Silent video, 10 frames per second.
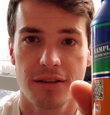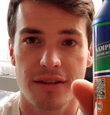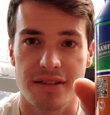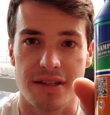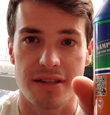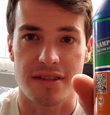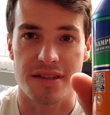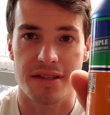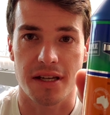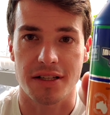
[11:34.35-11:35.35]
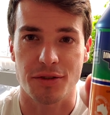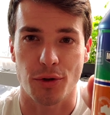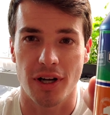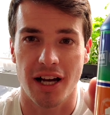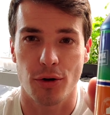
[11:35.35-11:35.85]
this is the CX
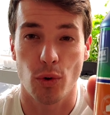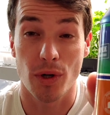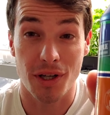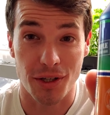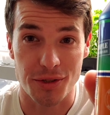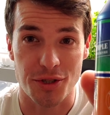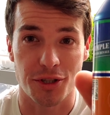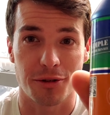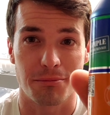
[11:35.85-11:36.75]
Horticulture